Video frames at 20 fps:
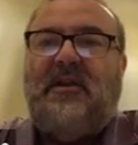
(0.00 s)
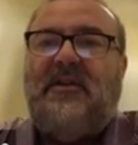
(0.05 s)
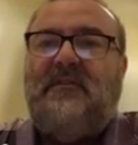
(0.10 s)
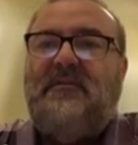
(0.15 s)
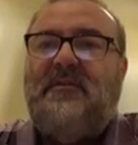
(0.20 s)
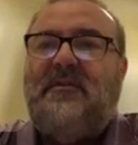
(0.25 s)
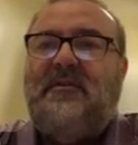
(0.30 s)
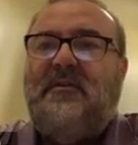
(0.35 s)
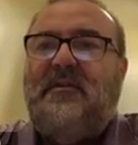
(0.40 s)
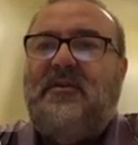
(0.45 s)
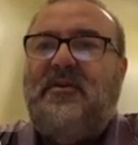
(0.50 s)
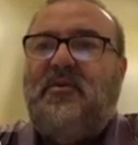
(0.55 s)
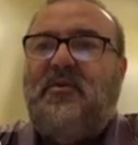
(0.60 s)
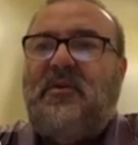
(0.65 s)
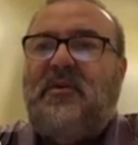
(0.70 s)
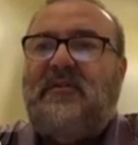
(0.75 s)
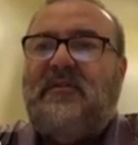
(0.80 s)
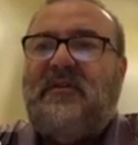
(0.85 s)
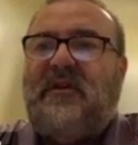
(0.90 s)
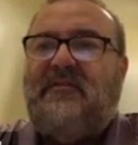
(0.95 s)
Even the
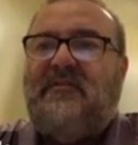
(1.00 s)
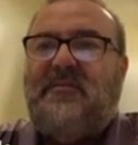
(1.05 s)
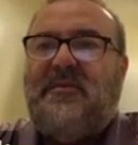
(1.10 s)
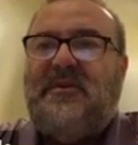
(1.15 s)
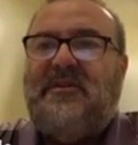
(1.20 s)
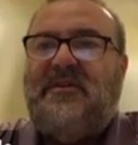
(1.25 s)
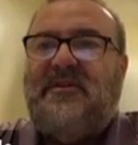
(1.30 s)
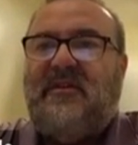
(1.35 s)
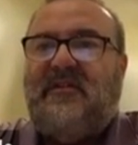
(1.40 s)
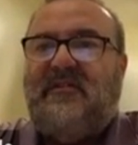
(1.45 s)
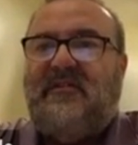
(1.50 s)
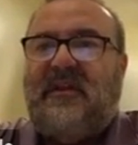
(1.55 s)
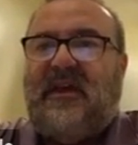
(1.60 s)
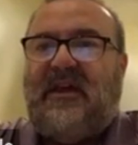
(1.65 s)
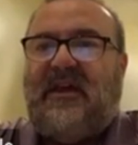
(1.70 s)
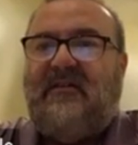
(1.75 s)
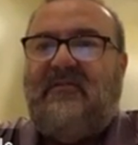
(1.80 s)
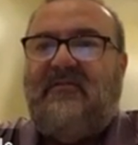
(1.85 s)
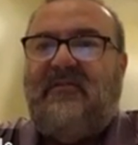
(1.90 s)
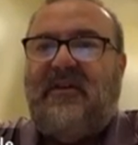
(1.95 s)
US government doesn't
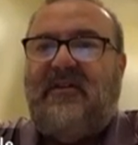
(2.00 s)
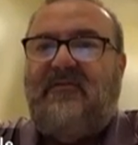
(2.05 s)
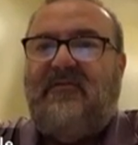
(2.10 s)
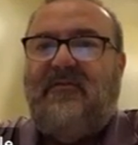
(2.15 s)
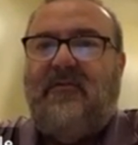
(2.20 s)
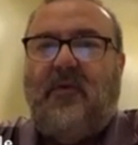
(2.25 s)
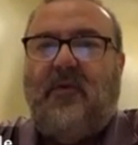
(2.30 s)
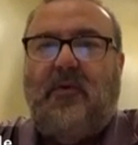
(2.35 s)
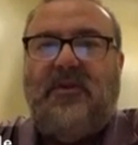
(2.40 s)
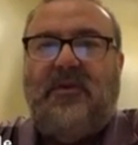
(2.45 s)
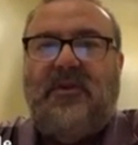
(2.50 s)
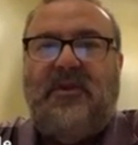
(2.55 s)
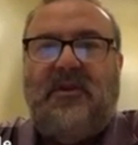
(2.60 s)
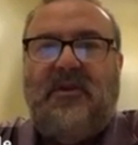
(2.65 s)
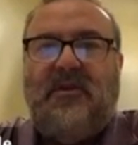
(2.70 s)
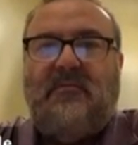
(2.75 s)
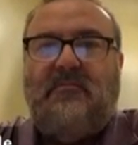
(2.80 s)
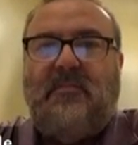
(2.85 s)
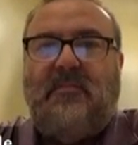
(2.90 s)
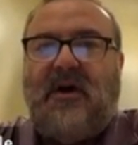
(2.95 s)
have a
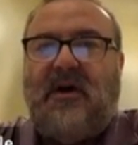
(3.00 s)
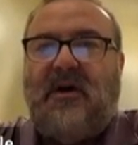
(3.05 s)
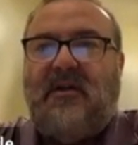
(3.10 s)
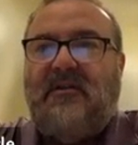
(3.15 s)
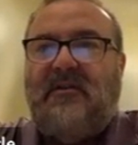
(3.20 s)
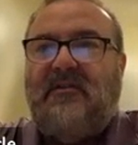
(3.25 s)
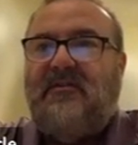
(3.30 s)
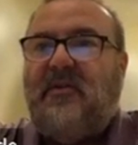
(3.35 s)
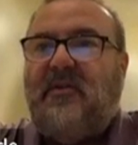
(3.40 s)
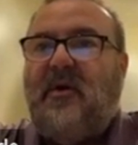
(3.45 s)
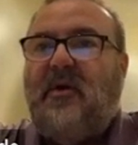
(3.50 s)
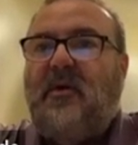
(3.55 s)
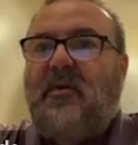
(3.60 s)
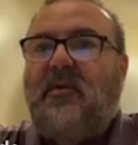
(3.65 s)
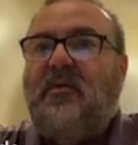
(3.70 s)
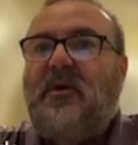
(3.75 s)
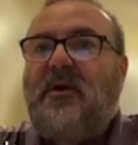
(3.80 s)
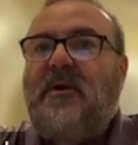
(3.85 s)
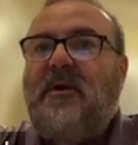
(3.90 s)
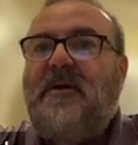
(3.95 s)
40-year bond.
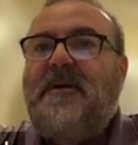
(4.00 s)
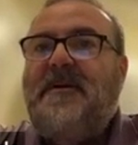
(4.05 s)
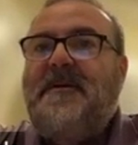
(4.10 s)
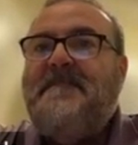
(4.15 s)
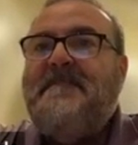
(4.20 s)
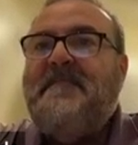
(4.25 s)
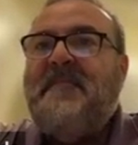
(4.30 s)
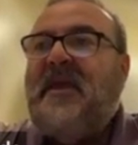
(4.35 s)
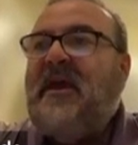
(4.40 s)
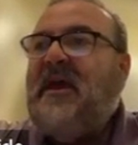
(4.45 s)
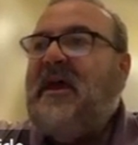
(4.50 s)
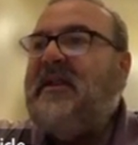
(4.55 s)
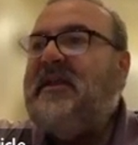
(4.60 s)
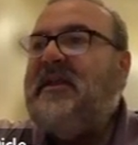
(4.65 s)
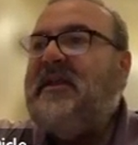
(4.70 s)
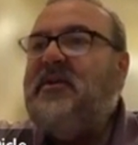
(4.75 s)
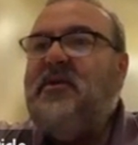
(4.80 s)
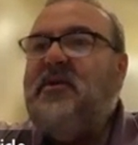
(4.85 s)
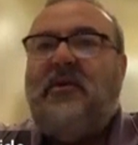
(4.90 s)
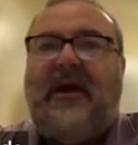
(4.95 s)
So, and
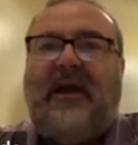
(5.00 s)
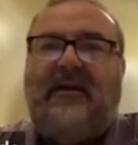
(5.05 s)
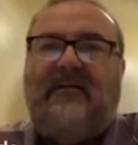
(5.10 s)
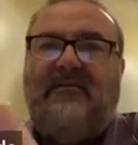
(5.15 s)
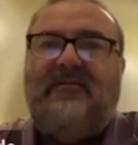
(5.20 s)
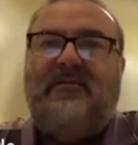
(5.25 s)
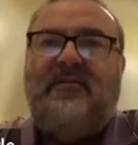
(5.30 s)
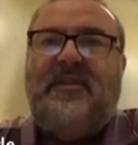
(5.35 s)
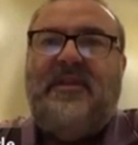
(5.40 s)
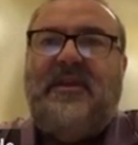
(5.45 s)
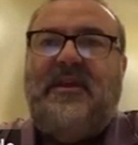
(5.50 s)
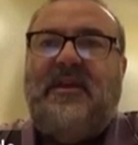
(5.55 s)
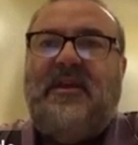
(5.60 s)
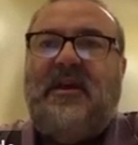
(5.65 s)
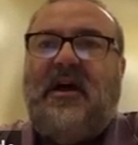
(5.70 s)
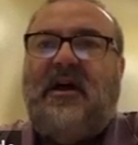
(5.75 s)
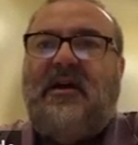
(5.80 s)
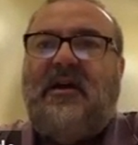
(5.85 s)
then you have the